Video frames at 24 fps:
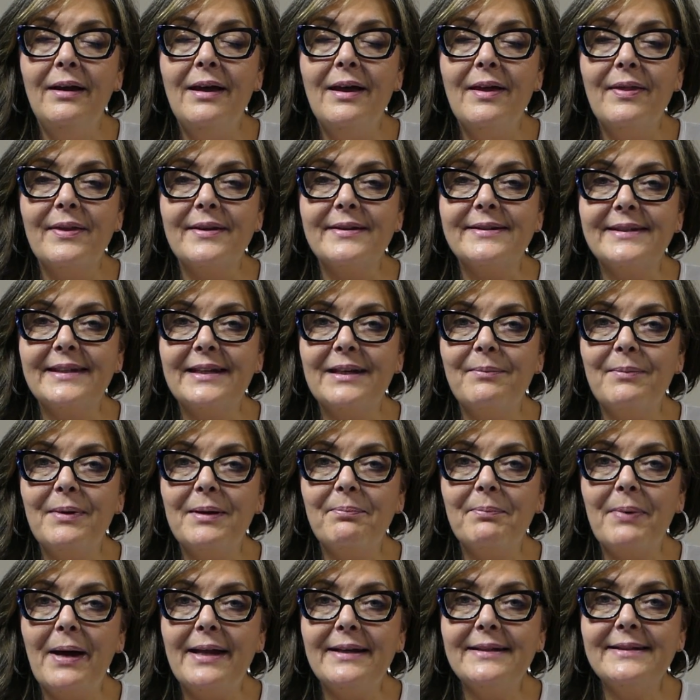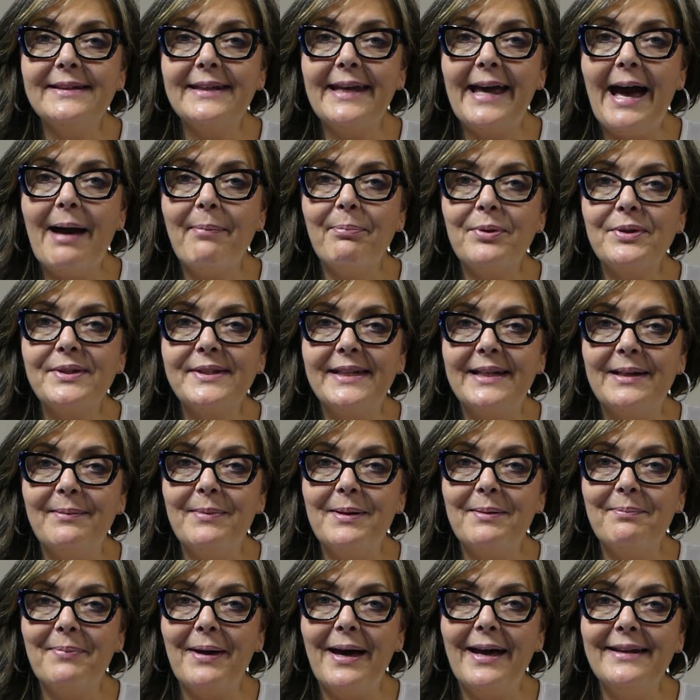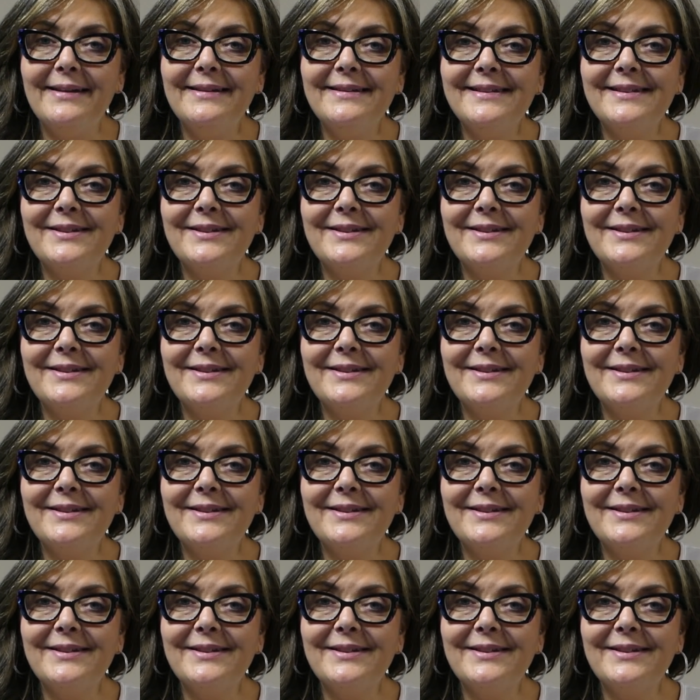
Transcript: the cinnamon buns, the apple cinnamon buns.